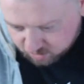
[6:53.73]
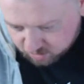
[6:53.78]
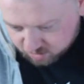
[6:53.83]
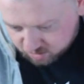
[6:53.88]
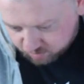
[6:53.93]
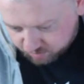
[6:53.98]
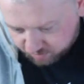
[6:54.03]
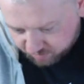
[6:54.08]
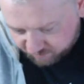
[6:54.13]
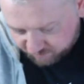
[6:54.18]

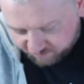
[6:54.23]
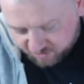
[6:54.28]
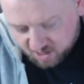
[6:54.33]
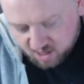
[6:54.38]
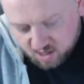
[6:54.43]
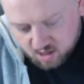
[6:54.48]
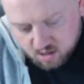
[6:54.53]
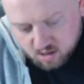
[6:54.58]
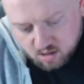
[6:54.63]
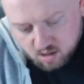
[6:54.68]
to be
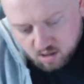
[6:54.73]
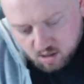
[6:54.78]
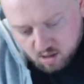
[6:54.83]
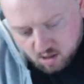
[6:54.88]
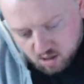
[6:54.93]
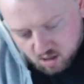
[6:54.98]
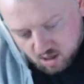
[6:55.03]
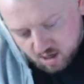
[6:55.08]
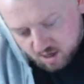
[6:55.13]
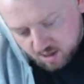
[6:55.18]
fair.
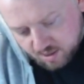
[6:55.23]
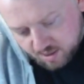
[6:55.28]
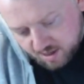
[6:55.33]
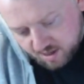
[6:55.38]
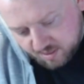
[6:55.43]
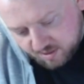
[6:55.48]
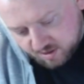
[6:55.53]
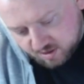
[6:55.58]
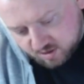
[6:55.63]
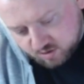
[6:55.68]
And
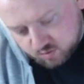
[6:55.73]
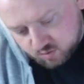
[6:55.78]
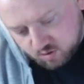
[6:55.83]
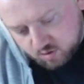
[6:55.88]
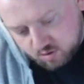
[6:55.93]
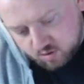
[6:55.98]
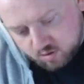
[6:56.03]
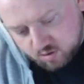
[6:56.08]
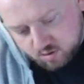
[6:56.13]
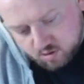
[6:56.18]
then this
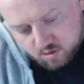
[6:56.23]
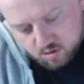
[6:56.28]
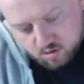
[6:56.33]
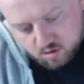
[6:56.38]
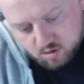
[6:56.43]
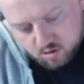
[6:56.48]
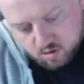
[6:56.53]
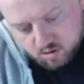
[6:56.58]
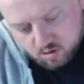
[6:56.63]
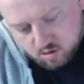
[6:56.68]
one
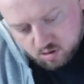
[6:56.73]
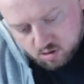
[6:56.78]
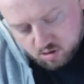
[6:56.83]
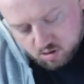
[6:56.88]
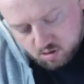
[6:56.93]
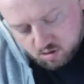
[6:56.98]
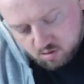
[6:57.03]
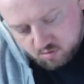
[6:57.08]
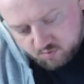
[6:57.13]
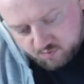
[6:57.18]

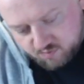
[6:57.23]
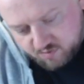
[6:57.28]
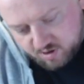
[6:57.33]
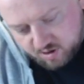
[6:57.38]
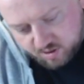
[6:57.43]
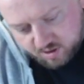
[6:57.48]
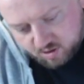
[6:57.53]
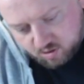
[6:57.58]
round the